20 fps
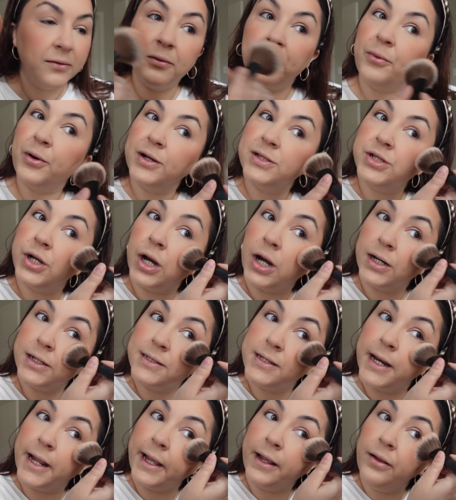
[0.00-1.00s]
words are hard
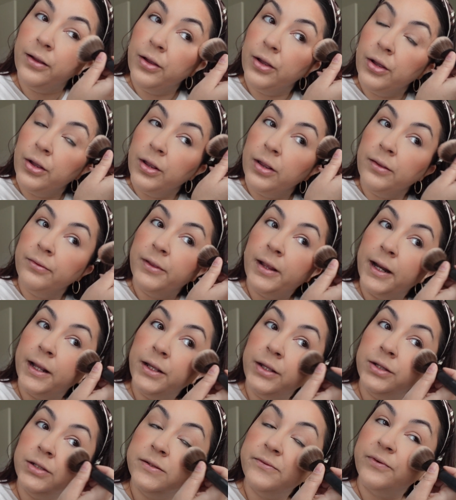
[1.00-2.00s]
today, that I
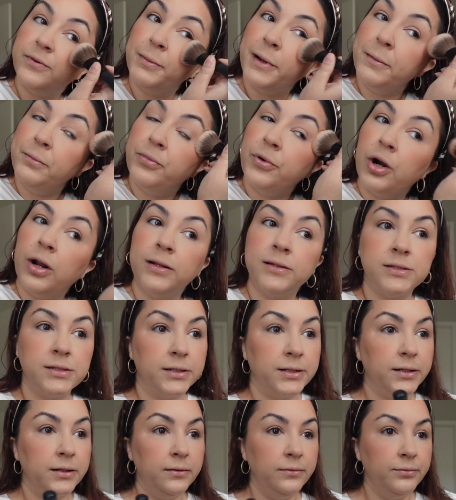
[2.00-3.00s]
use for my
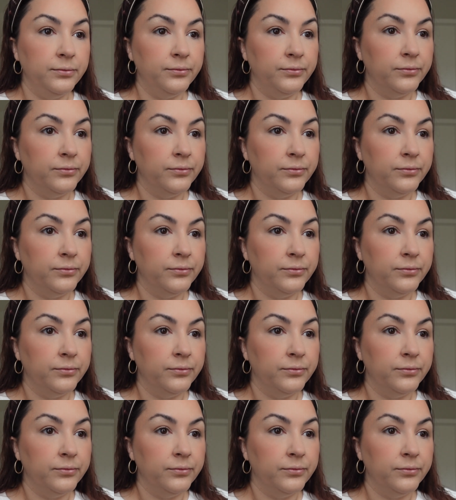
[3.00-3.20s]
bronzer.